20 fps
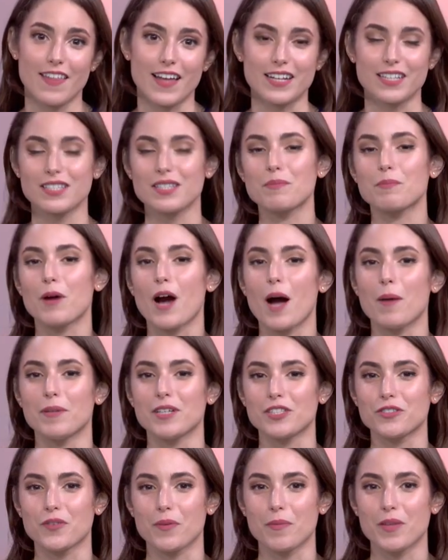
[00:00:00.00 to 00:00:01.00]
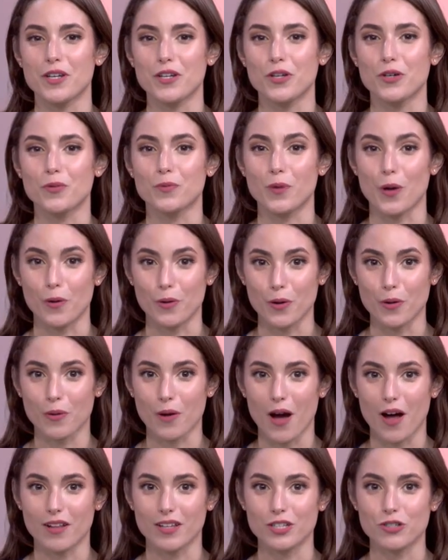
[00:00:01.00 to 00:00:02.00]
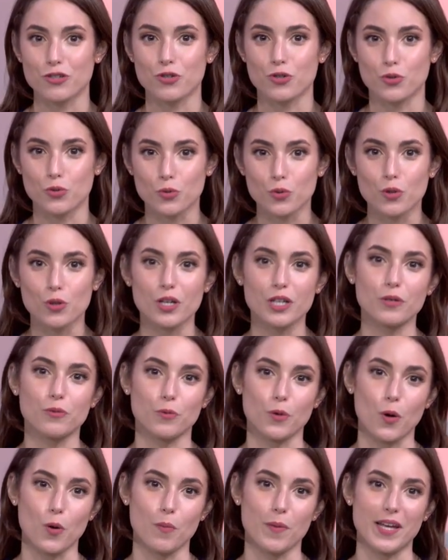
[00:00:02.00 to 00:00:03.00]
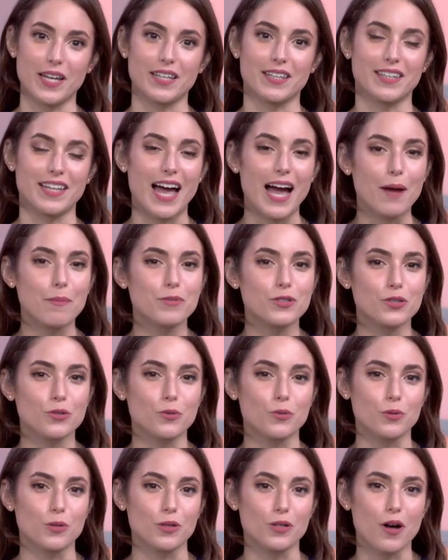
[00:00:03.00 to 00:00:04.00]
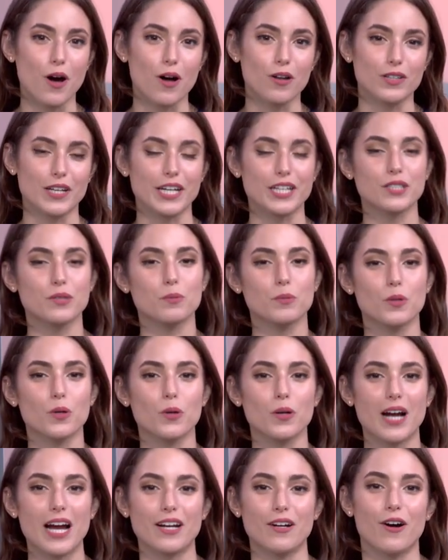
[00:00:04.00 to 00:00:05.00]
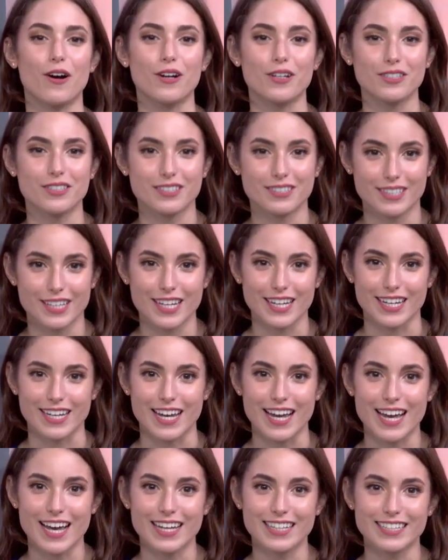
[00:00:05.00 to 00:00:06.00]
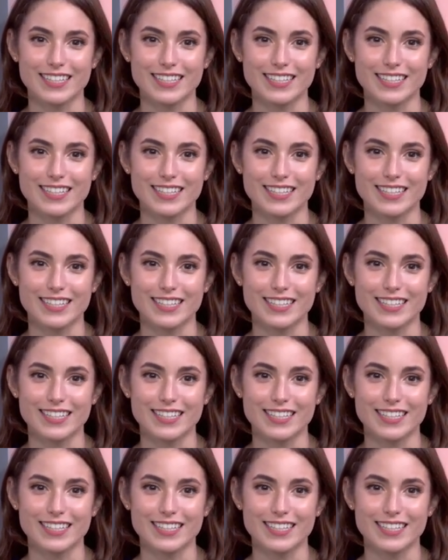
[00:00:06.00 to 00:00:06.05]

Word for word: That is the promise from the new Roanoke College dual enrollment lab school called Explore at RC.